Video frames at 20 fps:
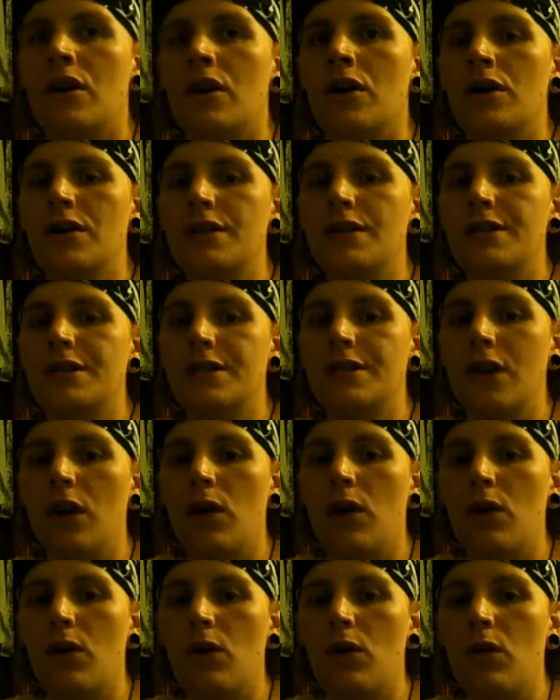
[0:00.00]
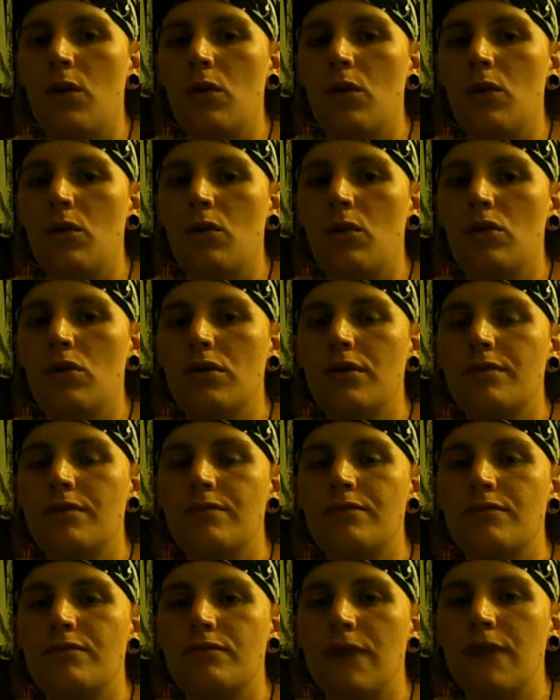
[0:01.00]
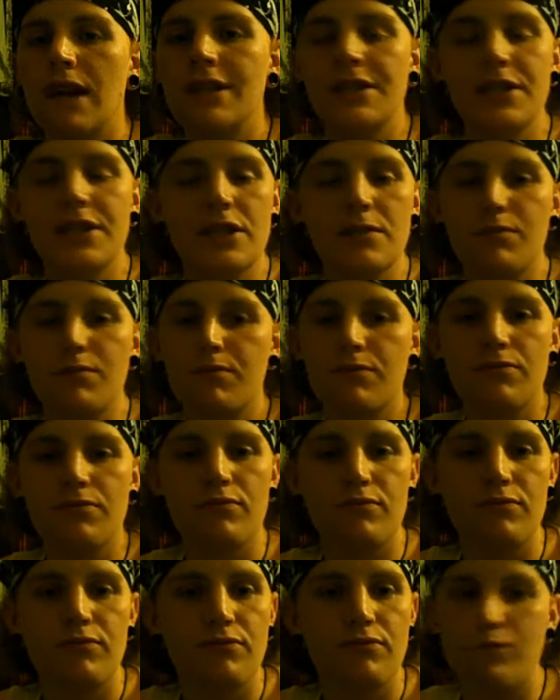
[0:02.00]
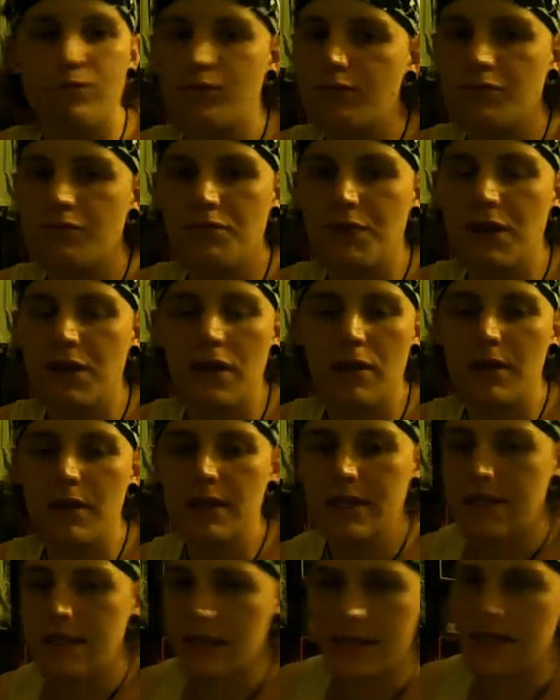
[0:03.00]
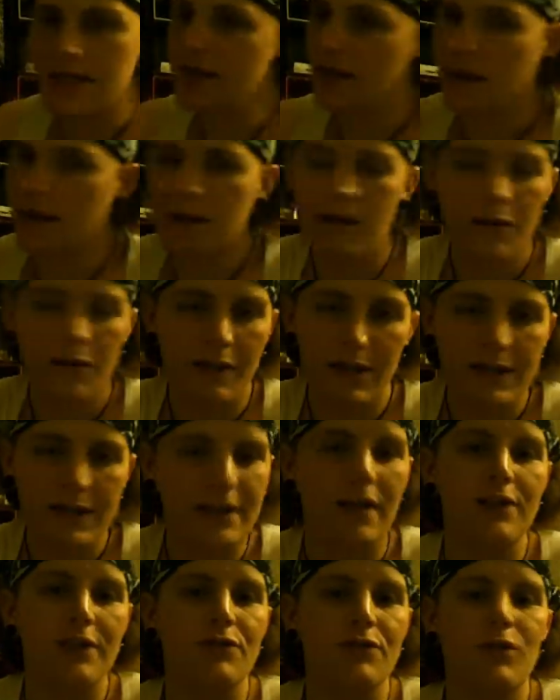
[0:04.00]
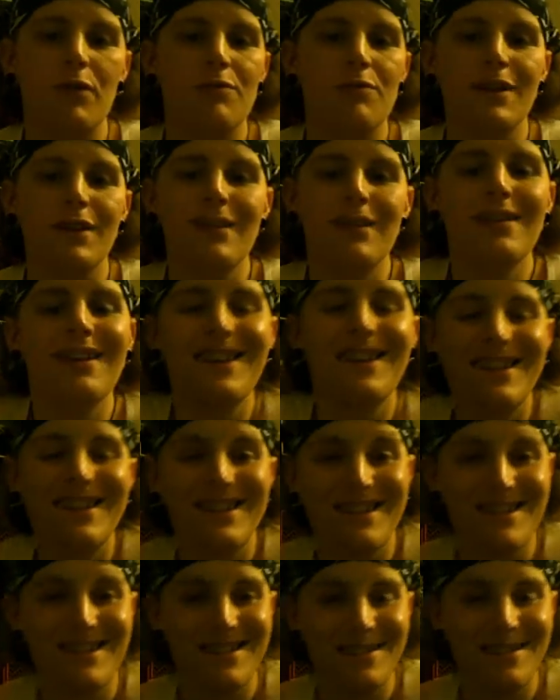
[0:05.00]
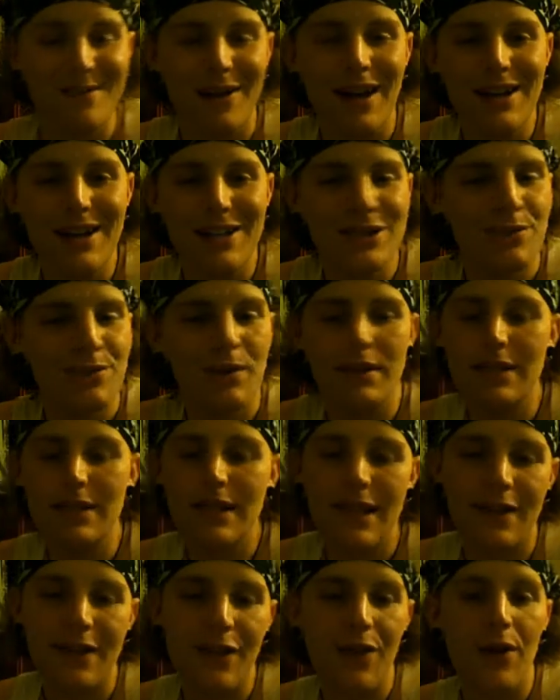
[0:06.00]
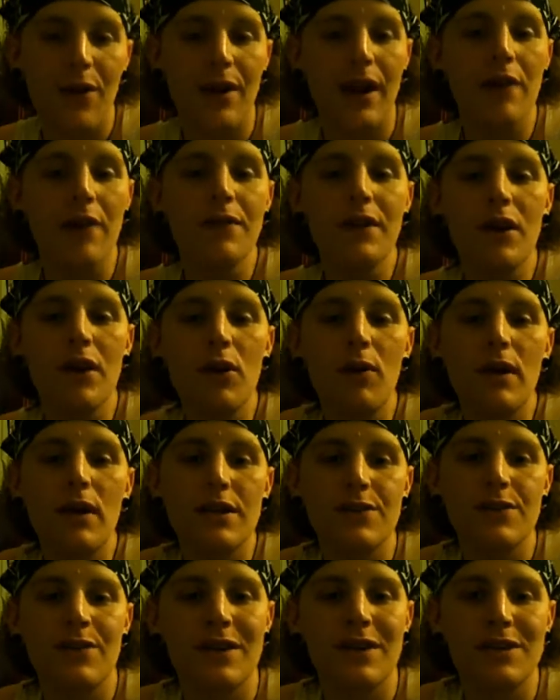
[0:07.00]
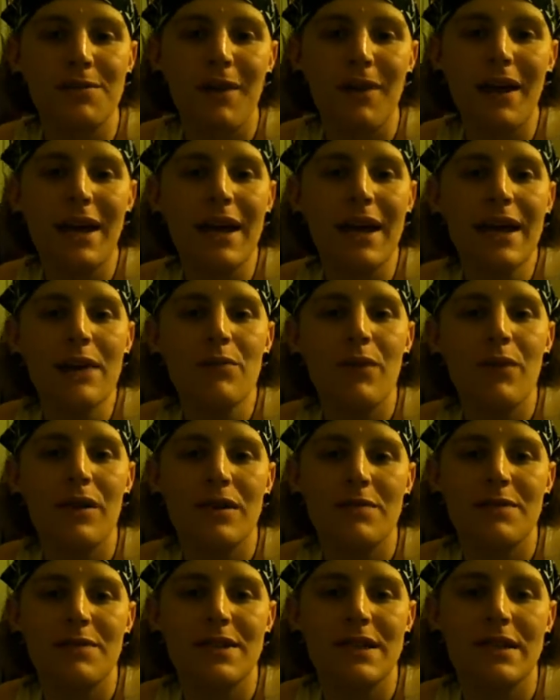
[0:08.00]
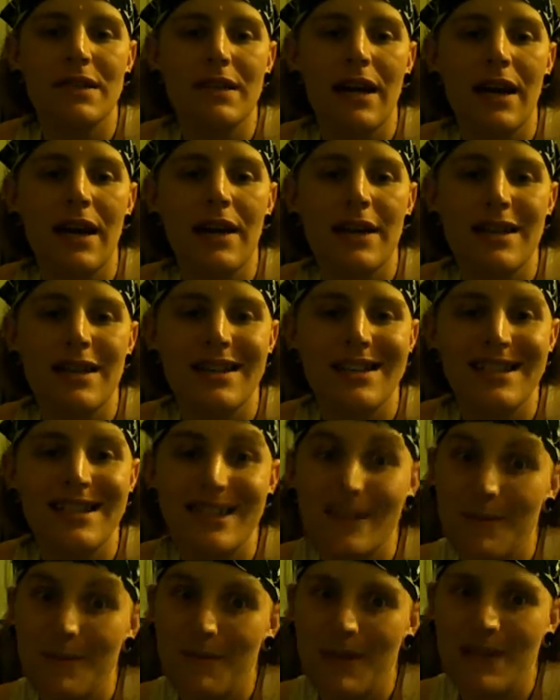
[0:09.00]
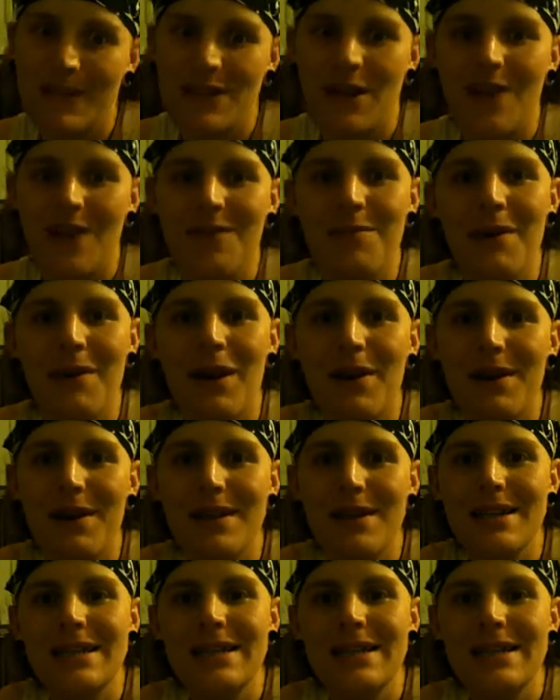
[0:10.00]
So, I just, this clearly is not scripted. I just want to get the thought out there while it's fresh in my head, while I'm still kind of pissed off about it.